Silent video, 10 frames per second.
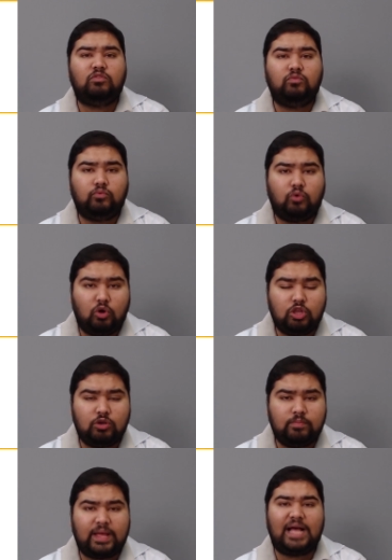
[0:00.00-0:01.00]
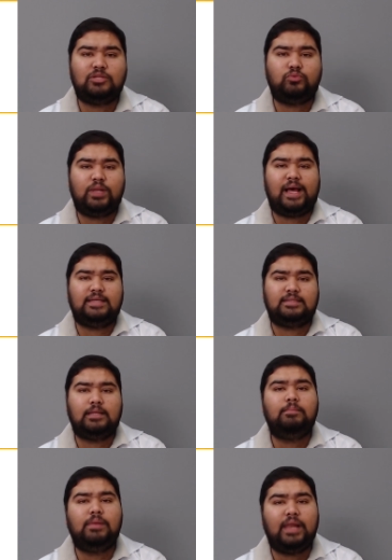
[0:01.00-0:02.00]
volume as well as
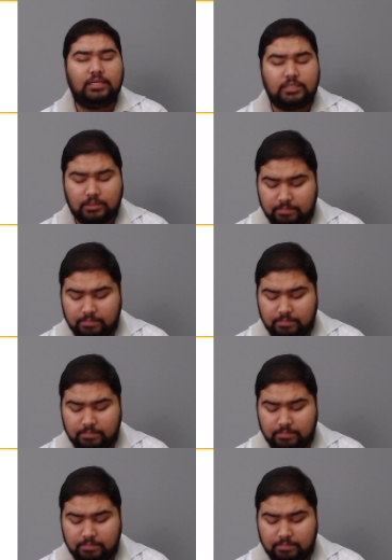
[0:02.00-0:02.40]
the blood